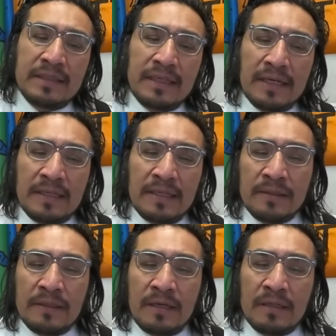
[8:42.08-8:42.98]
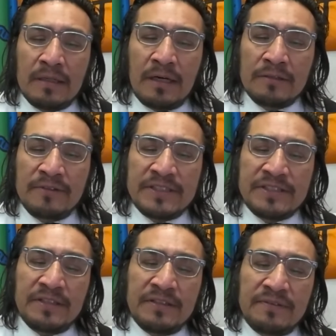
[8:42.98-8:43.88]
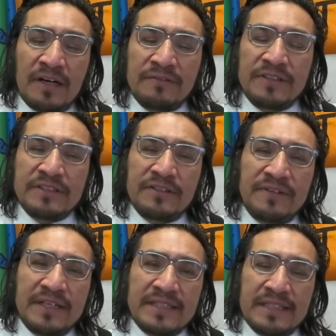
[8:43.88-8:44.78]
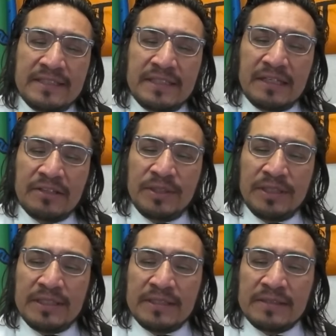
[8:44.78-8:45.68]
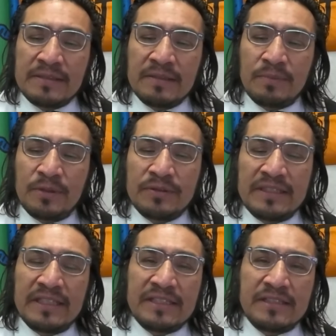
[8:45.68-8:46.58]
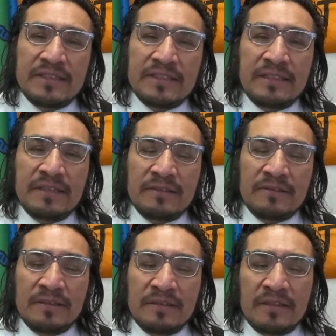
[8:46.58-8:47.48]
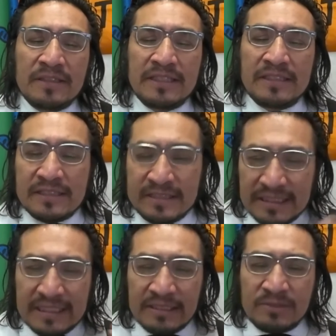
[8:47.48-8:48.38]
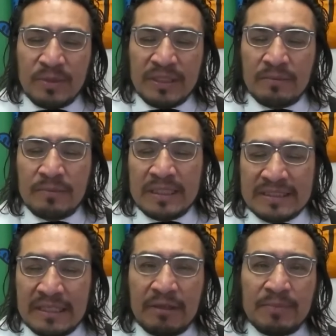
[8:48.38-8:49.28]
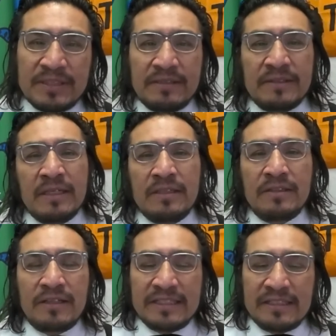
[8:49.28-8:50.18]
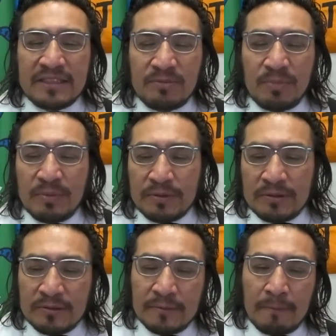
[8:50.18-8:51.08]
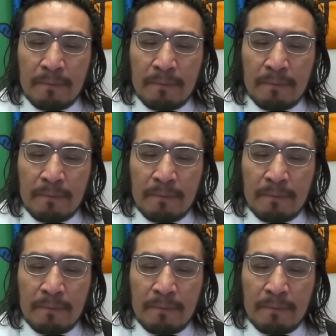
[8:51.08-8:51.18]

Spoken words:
on-reserve, off-reserve residents in our communities, both Indigenous and non-Indigenous, like I speak of, because I represent non-Indigenous people too.